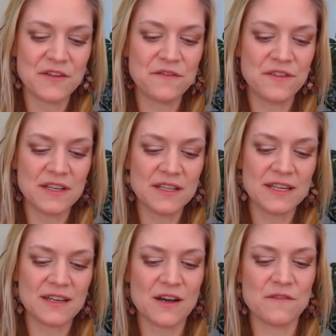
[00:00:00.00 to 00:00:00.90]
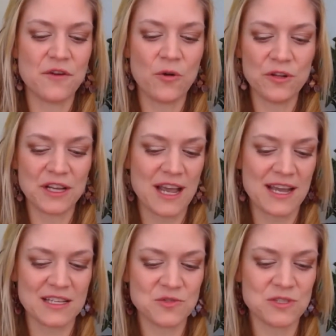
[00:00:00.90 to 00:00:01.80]
the feeling of holding
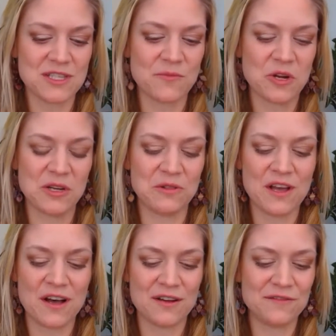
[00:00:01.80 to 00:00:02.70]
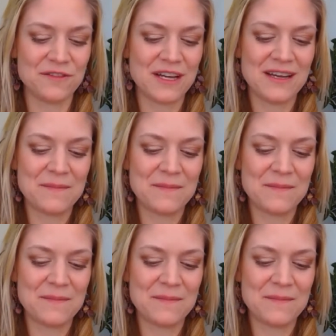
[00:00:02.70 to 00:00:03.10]
hands with someone you love,